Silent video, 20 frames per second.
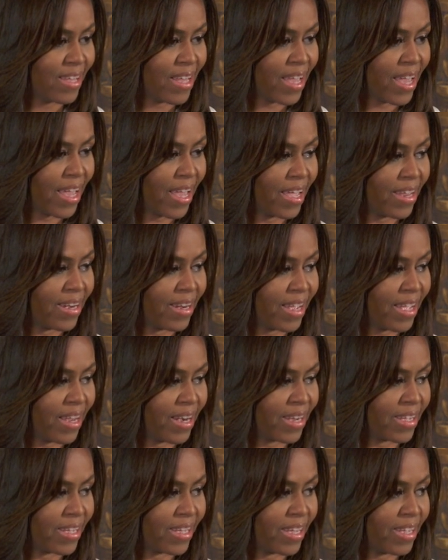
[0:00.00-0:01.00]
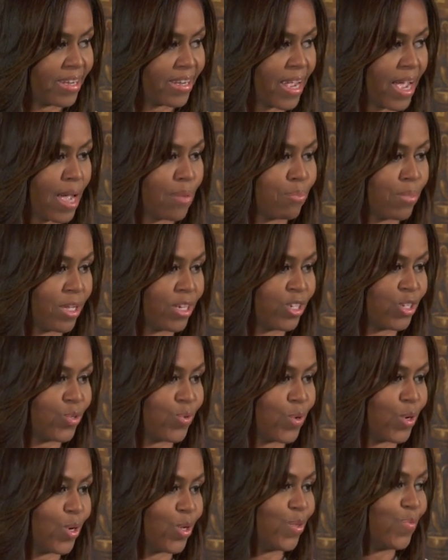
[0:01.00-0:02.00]
and, and again, God bless
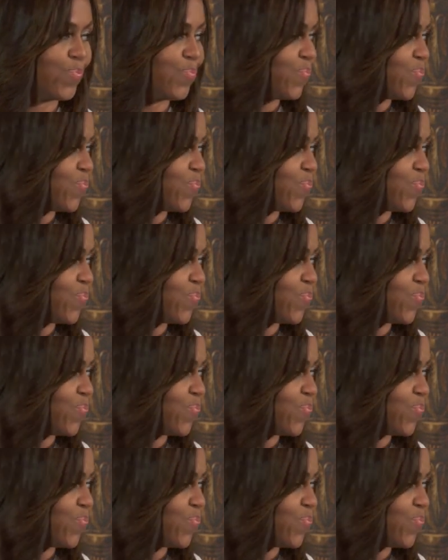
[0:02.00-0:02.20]
you all.